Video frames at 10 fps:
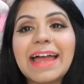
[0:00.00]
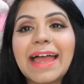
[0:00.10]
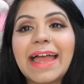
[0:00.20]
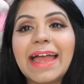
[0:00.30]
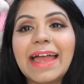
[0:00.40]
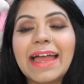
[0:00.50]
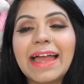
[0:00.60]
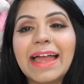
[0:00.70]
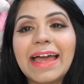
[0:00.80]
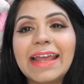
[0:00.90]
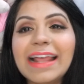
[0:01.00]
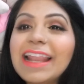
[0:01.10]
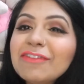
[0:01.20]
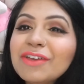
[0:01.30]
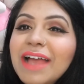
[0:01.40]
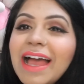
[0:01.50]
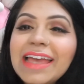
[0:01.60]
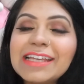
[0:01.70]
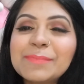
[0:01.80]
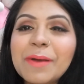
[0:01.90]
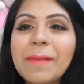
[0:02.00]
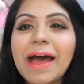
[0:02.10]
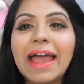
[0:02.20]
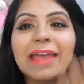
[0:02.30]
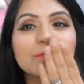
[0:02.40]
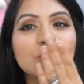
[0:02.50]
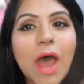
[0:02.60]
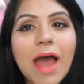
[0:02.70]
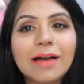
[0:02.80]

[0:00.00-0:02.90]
And I love you guys. Bye bye.